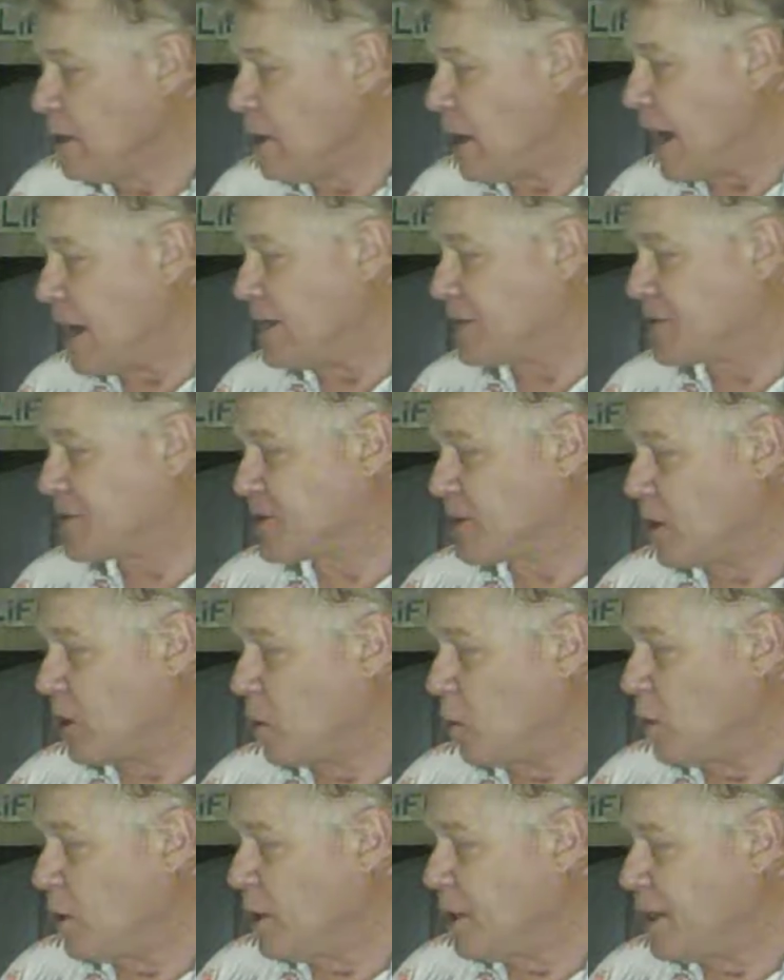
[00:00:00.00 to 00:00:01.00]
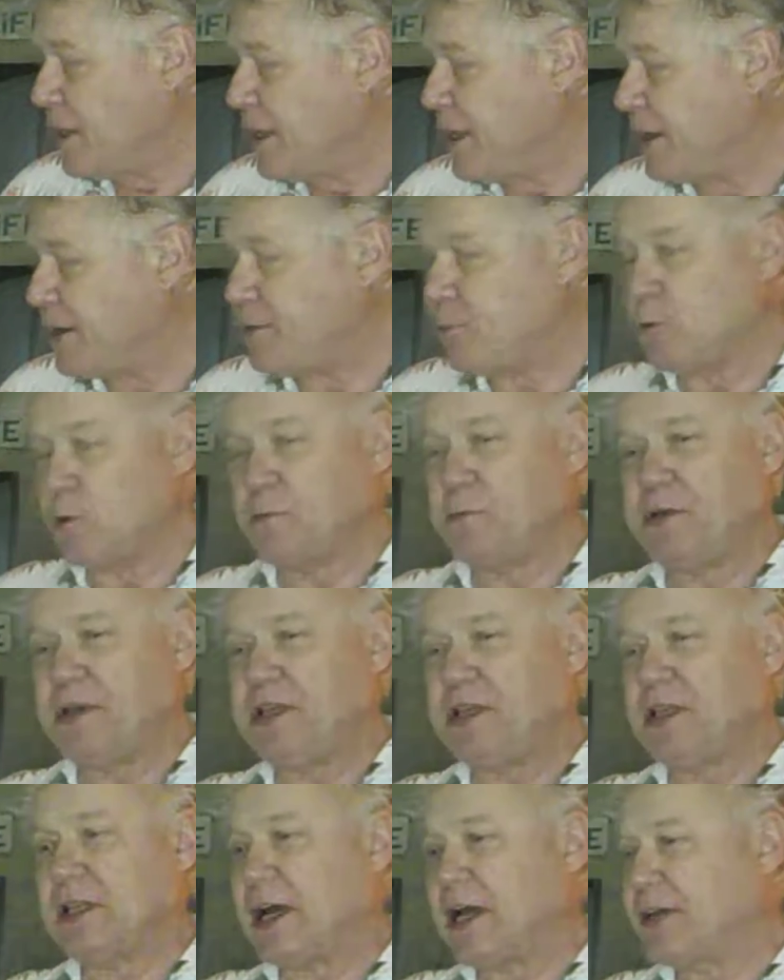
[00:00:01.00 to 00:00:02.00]
and so it would
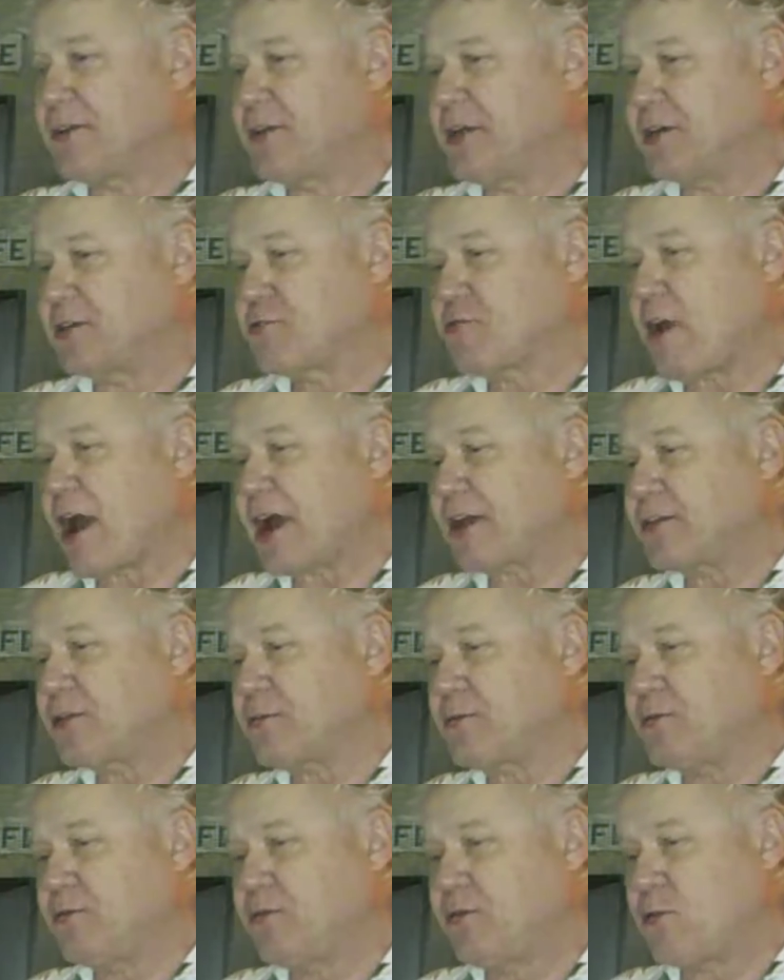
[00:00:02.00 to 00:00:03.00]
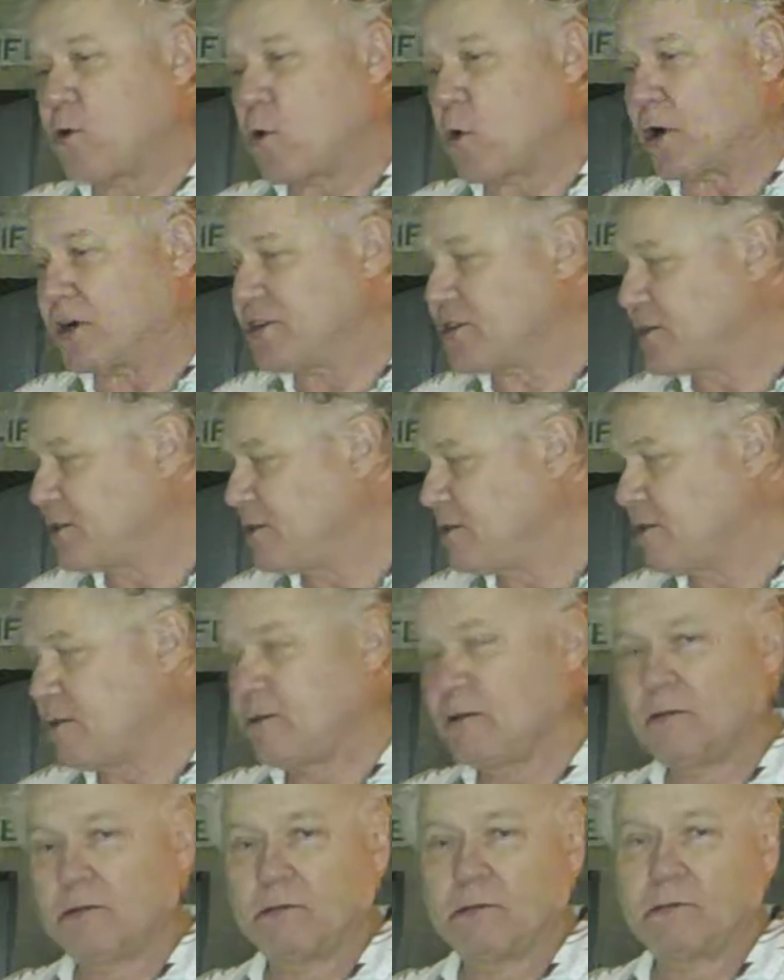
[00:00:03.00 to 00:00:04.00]
be like the attractive force,
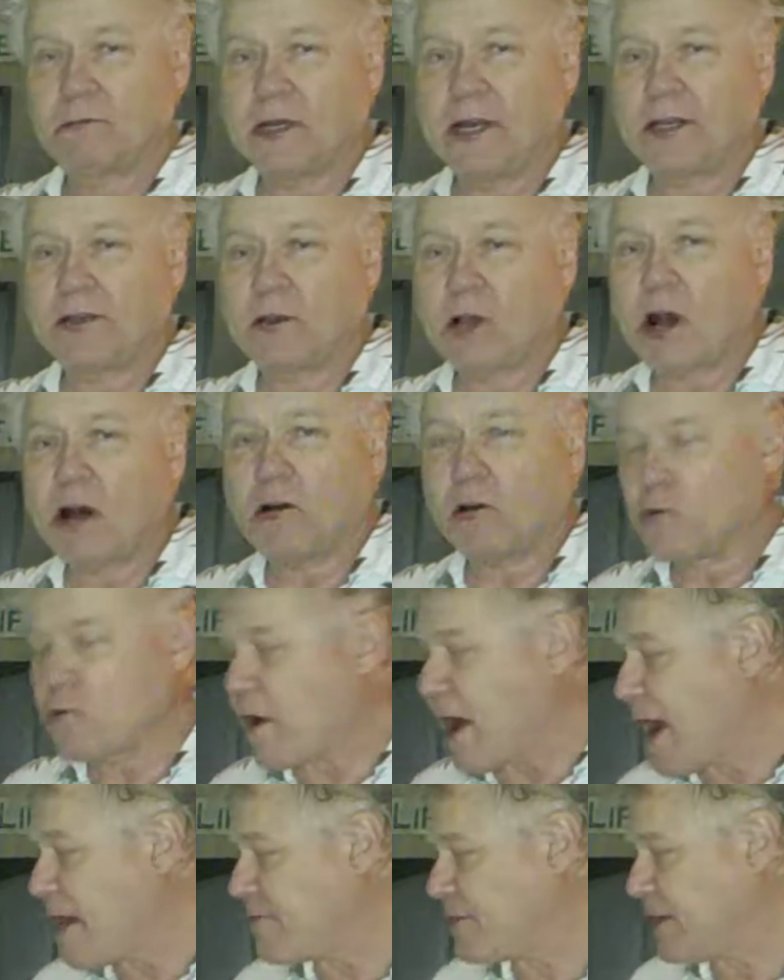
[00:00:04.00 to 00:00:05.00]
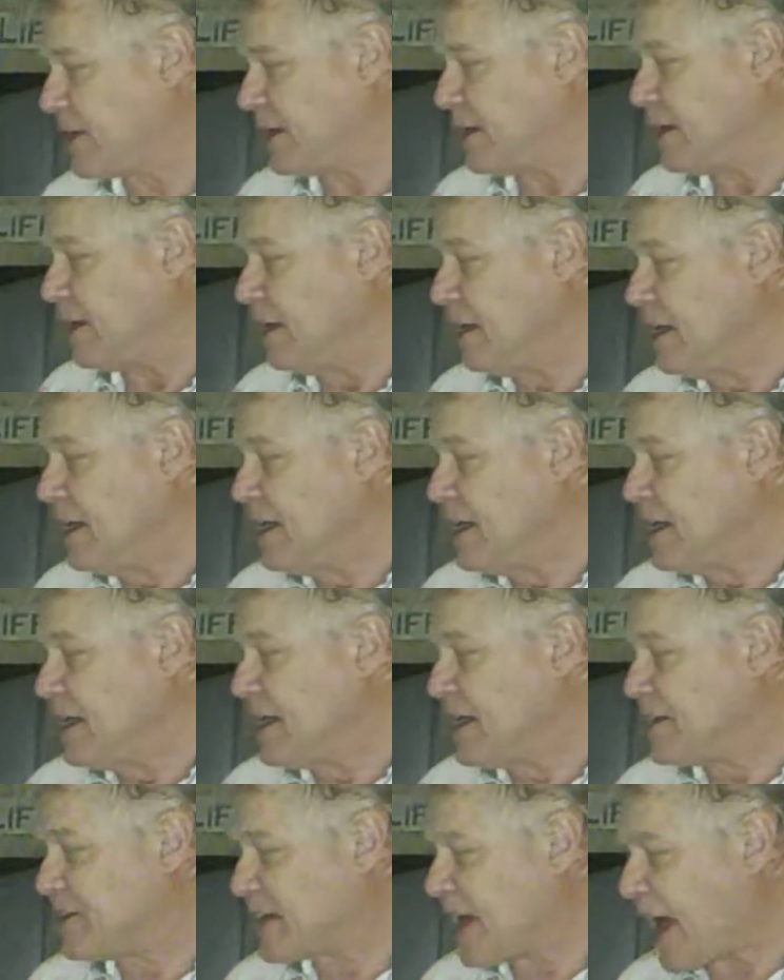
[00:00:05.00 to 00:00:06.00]
right, called gravity,
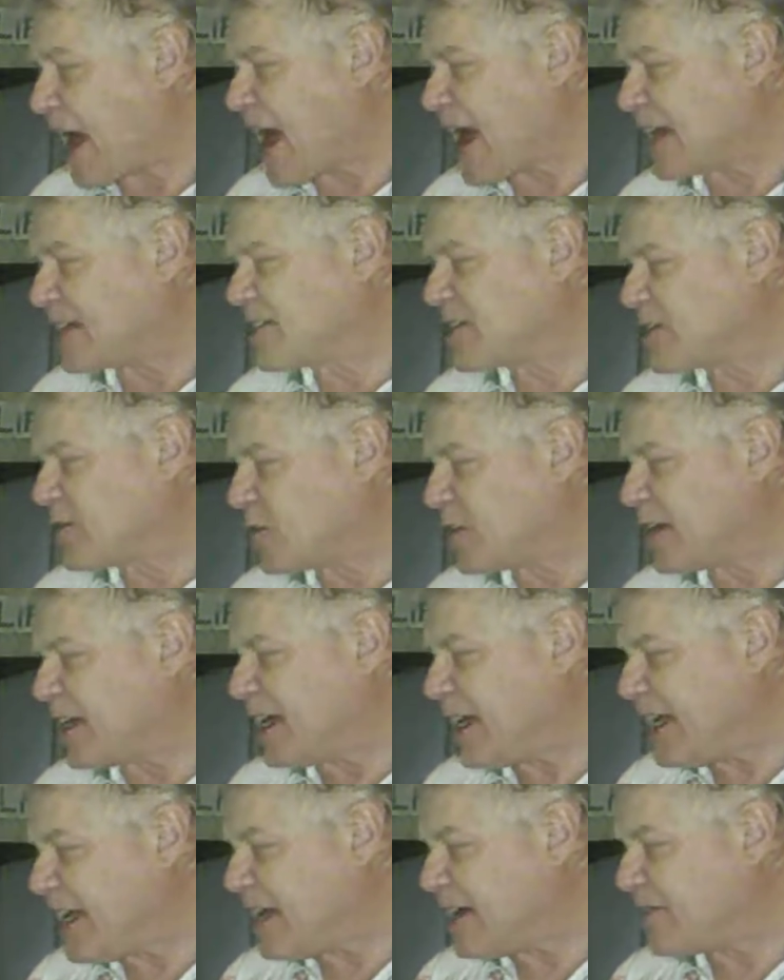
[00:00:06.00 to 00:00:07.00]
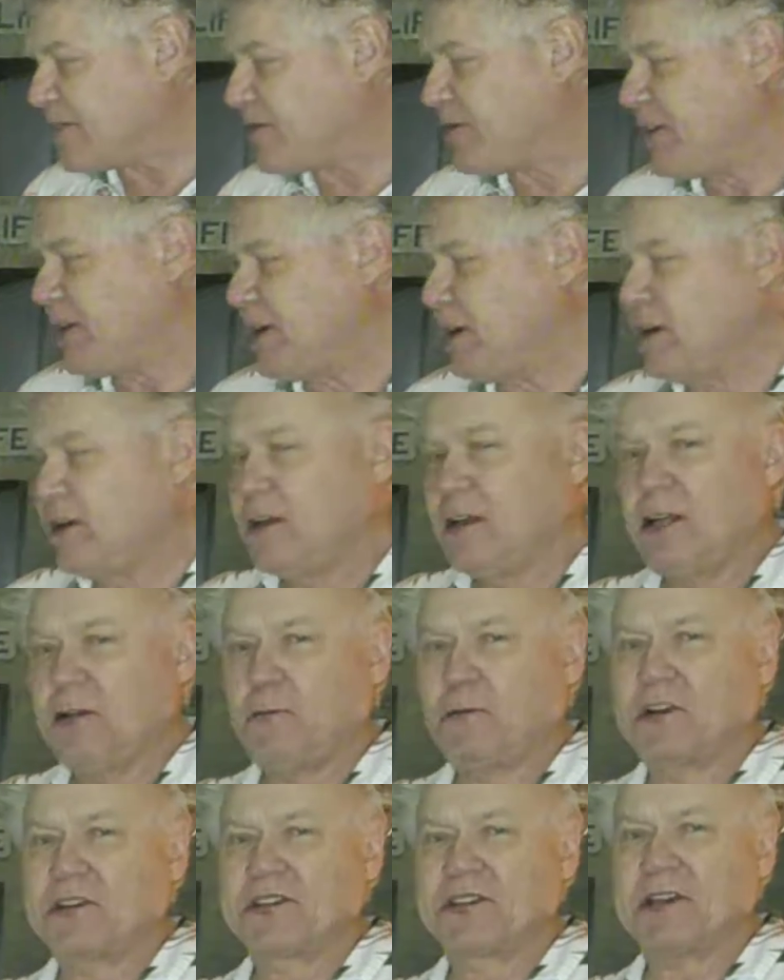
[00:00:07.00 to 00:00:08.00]
acts sort of if it
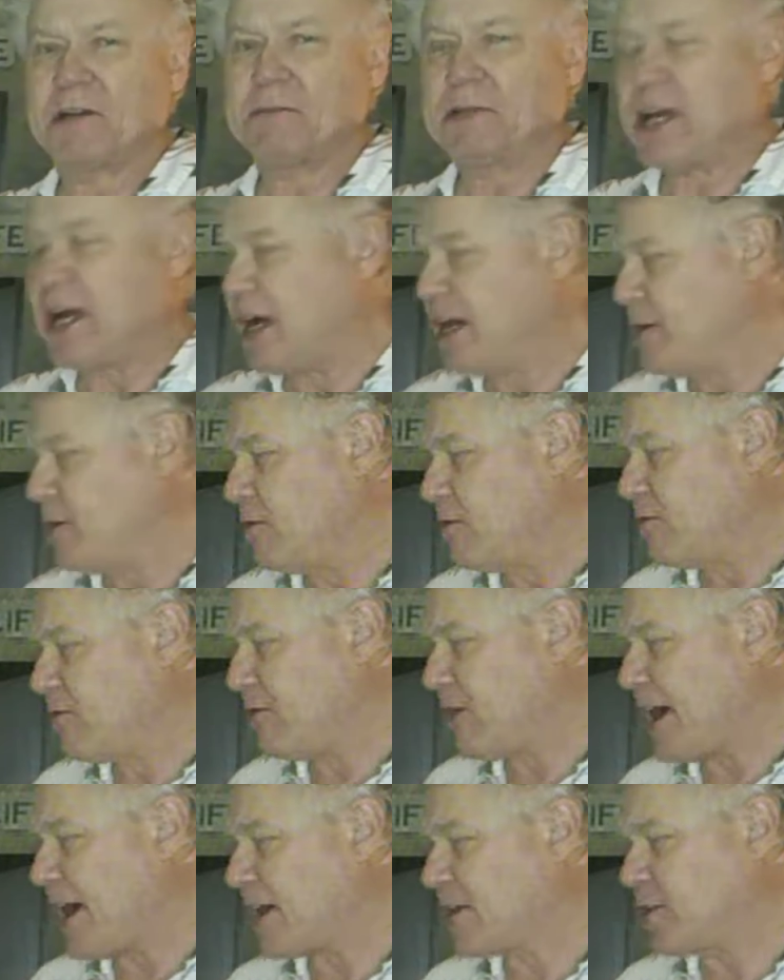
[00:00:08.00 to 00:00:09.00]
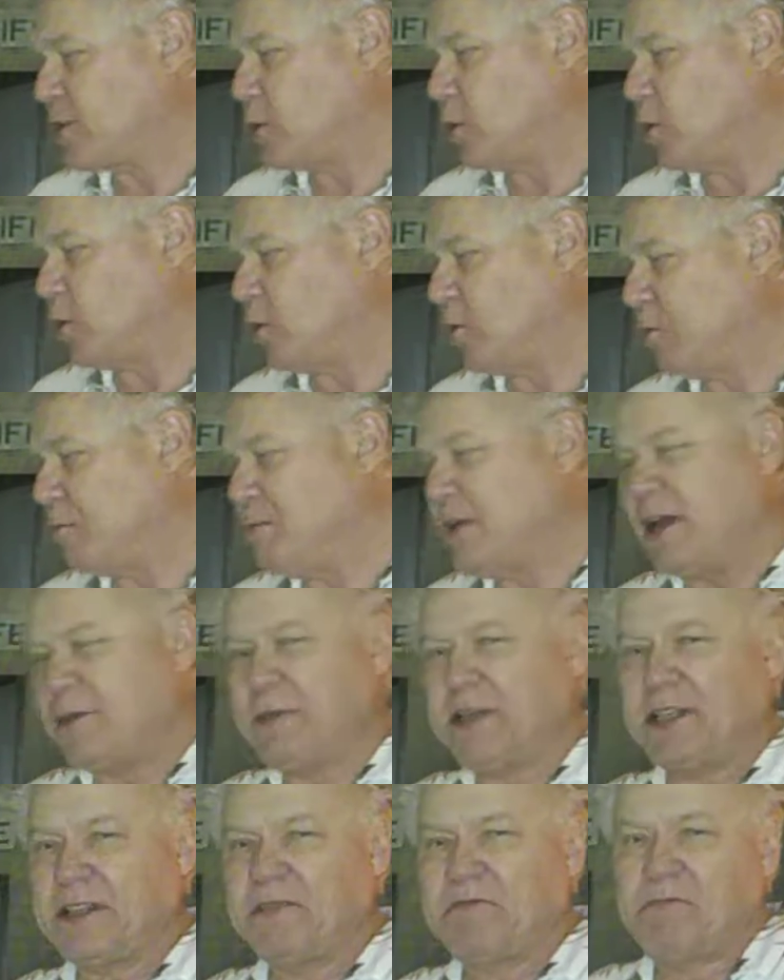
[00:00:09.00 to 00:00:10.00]
was some kind of actual
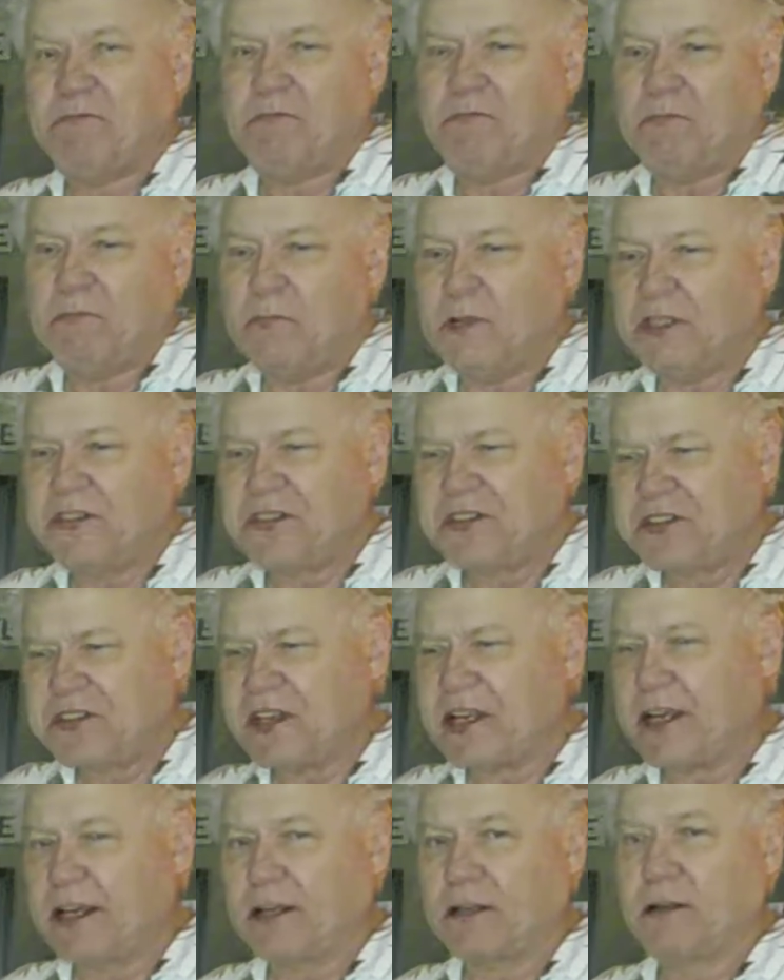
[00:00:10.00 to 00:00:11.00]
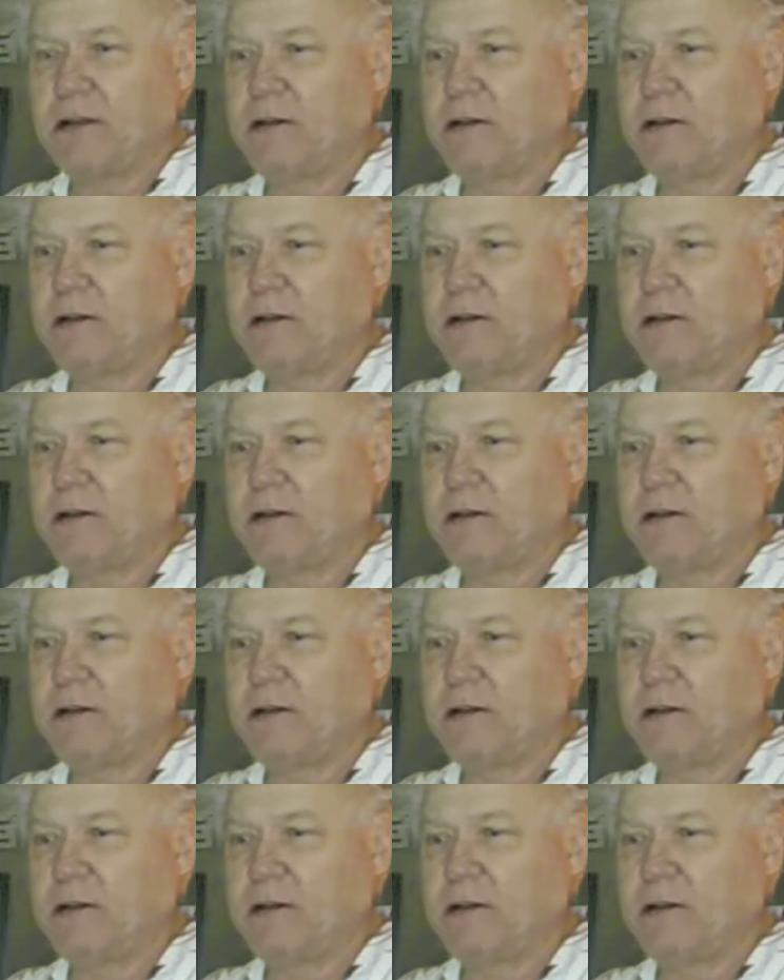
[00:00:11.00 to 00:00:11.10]
maybe sink,